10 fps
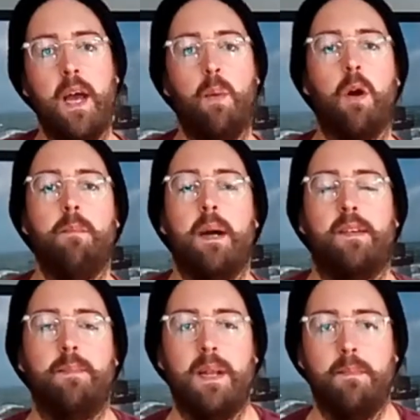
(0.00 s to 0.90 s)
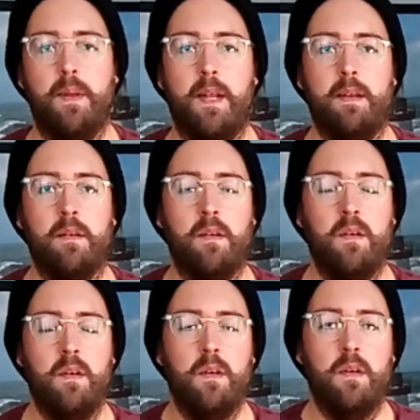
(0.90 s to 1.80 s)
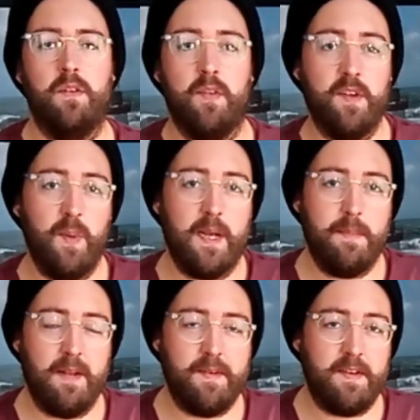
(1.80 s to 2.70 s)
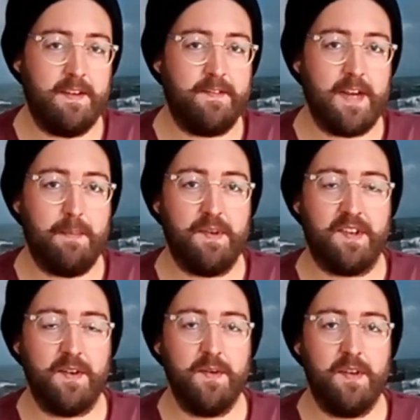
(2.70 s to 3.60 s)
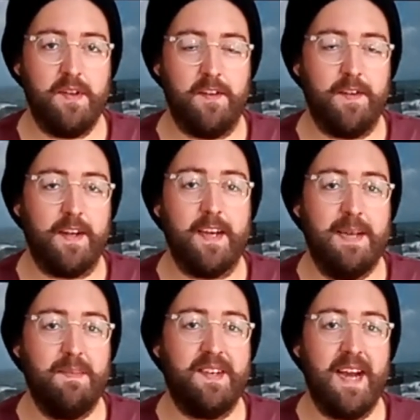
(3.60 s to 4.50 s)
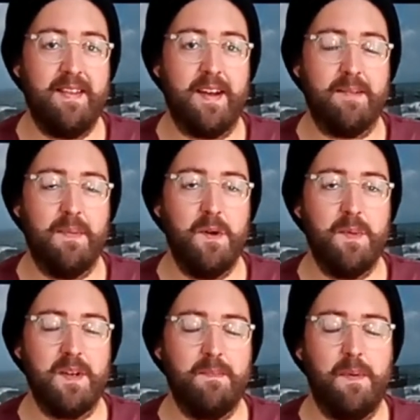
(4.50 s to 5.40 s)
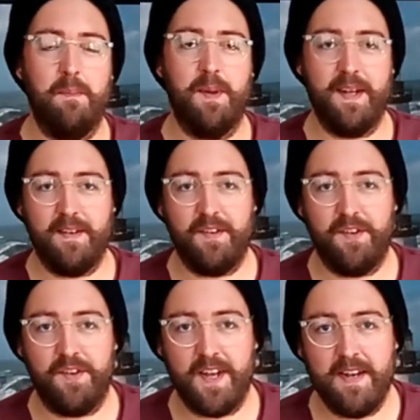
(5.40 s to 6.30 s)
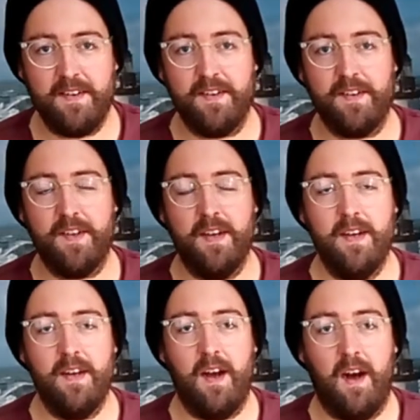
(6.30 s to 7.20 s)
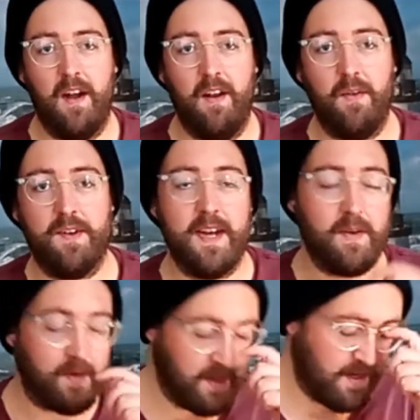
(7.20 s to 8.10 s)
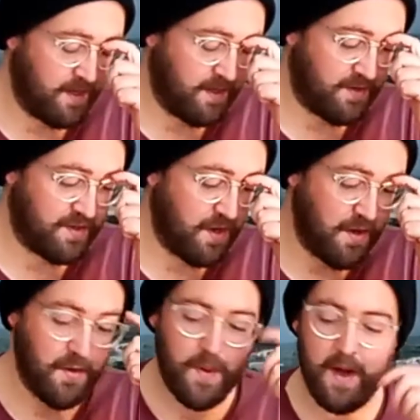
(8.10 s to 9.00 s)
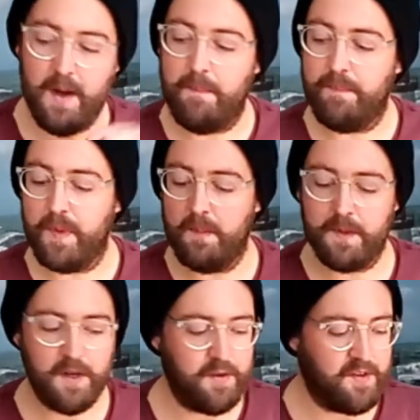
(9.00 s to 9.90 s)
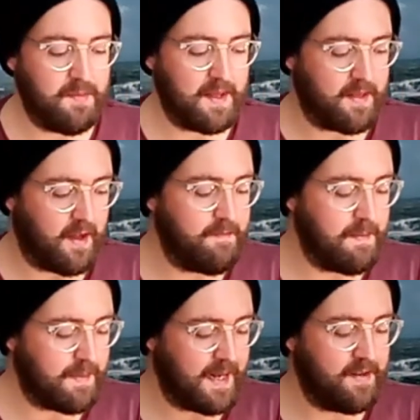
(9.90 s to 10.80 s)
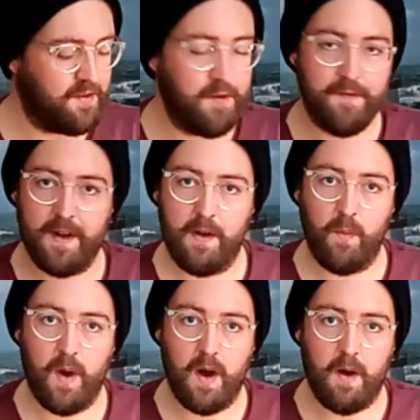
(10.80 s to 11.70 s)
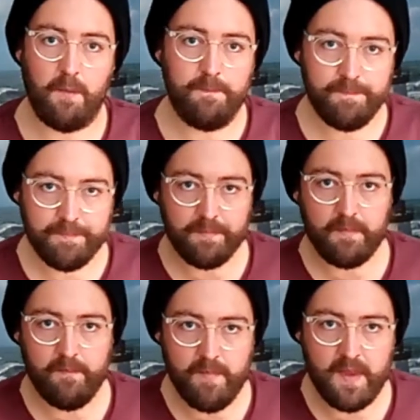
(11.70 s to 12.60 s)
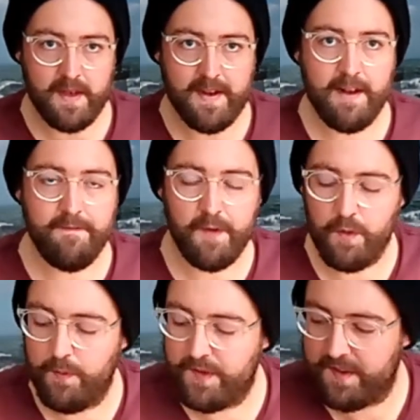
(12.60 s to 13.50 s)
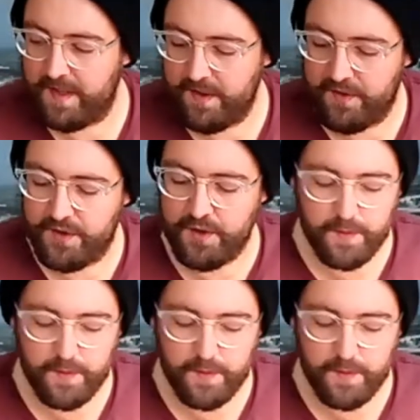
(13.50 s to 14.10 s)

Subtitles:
welcome back to Ben in Berlin. So this week, a bit of a different episode. I feel like I keep saying that at the moment, but Berlin has just entered lockdown. So I'm going to do something that I've been planning to do for a little while, and it involves these two